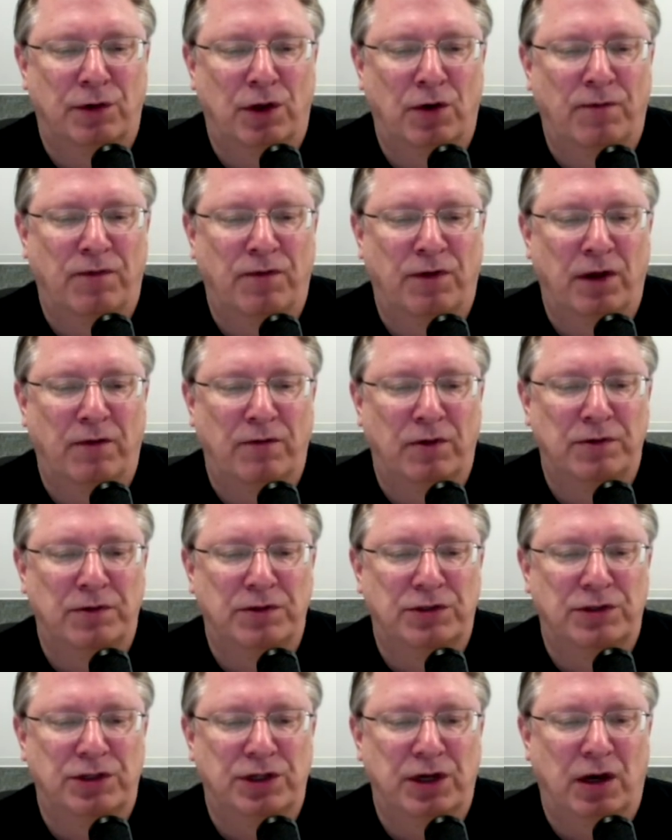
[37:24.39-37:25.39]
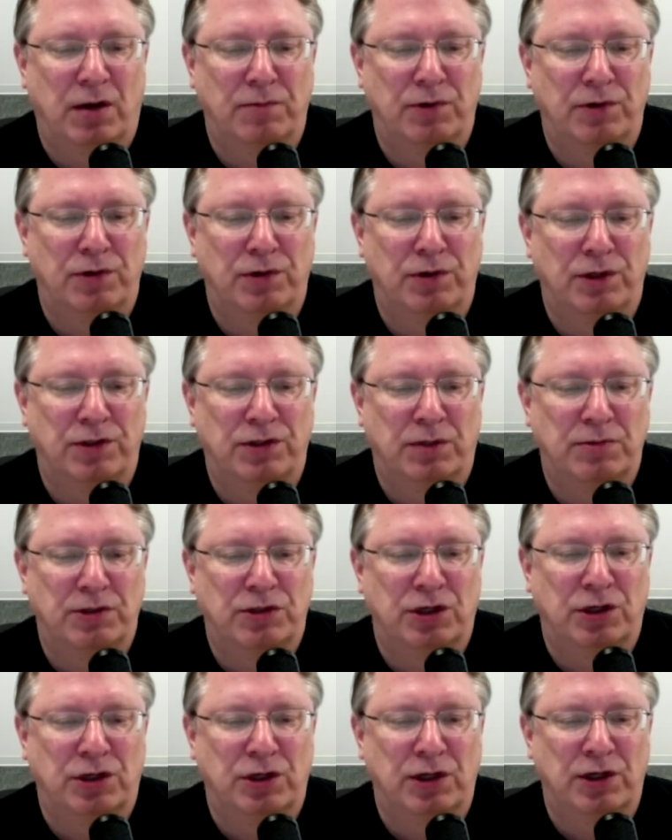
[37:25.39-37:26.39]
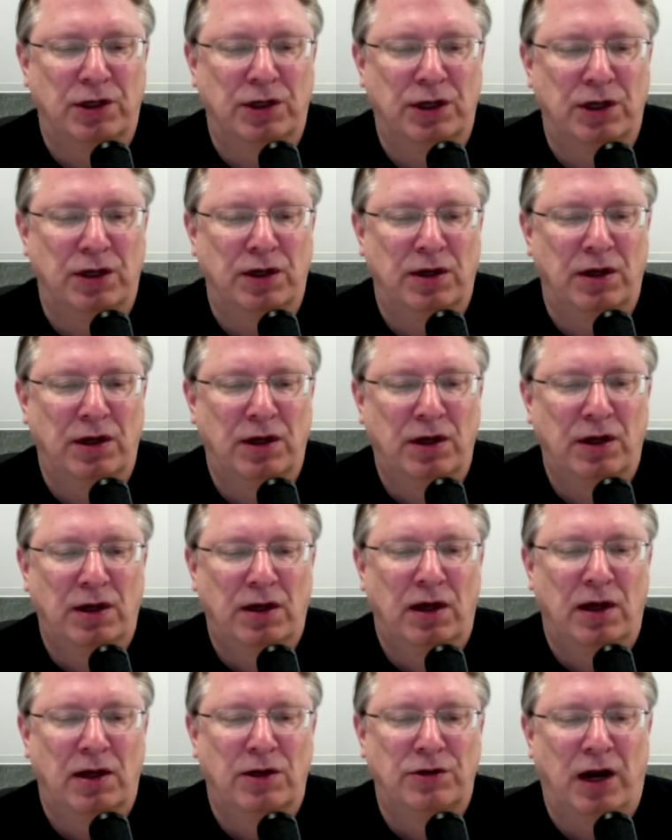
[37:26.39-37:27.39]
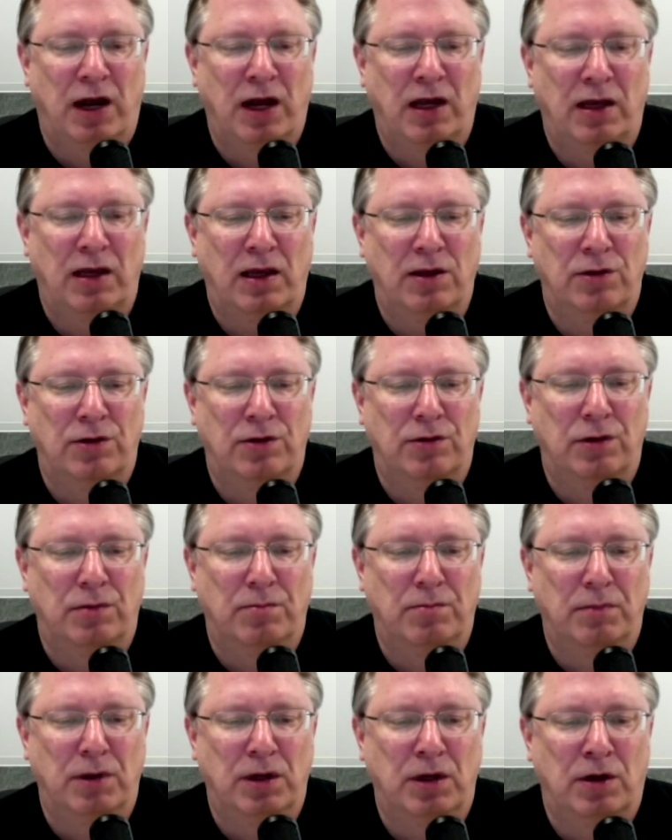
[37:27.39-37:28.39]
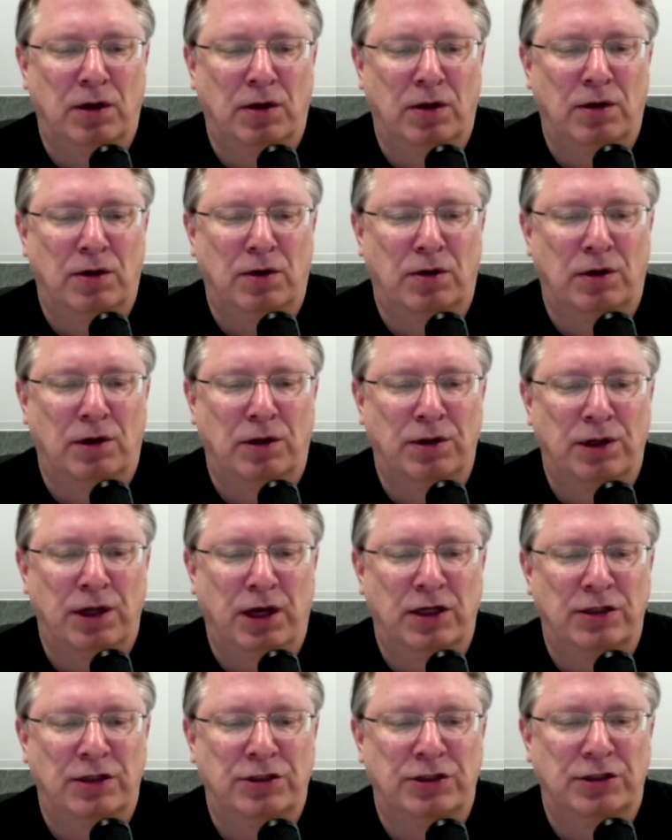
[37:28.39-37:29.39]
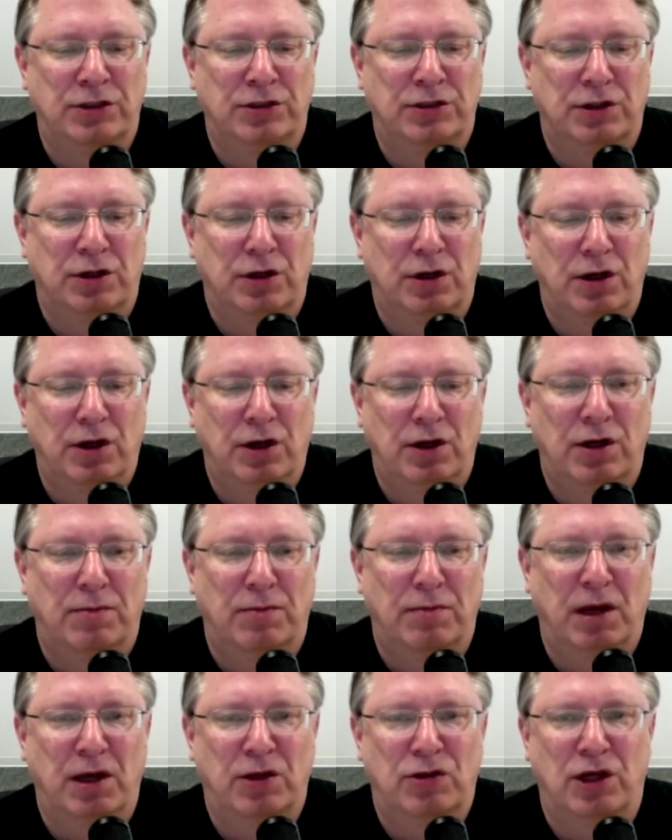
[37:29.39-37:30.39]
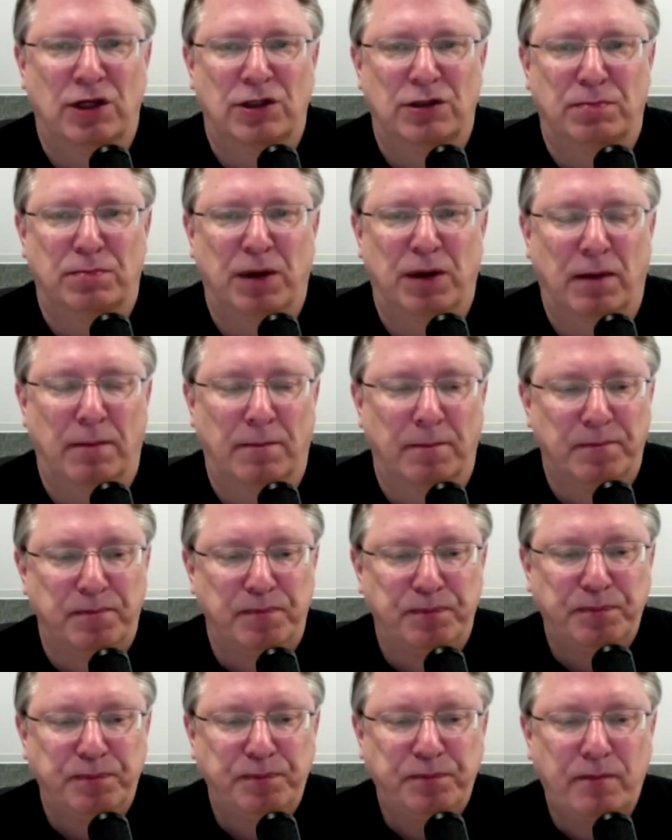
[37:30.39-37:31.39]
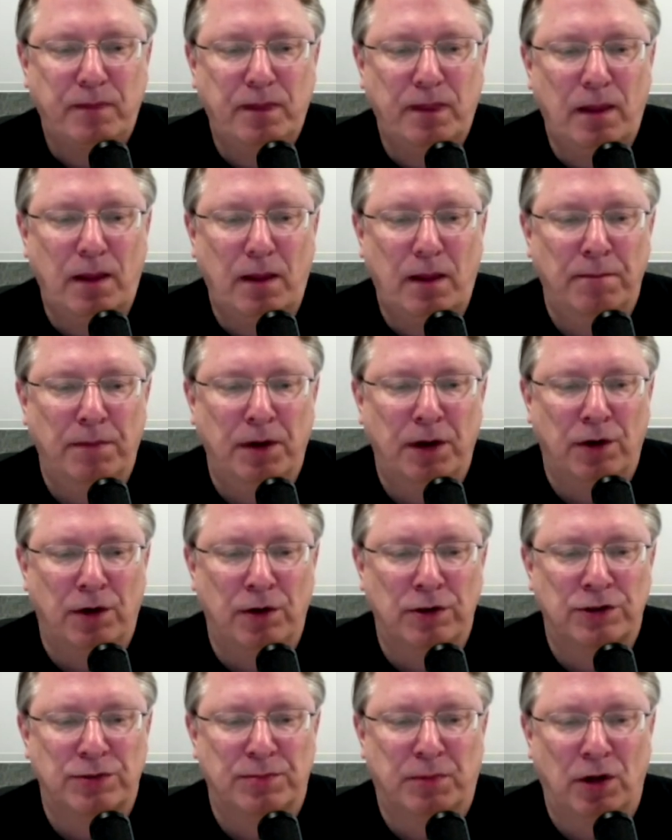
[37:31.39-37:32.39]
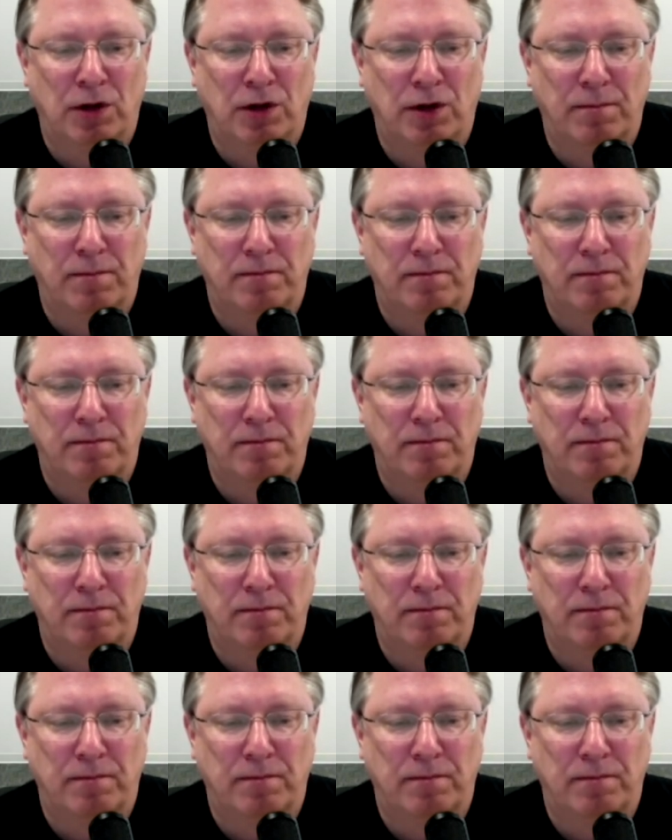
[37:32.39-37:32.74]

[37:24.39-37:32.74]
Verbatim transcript: Hopefully everyone's seeing how I'm doing this. I'm just clicking and dragging either in the middle or on the edges to make things big, bigger or smaller.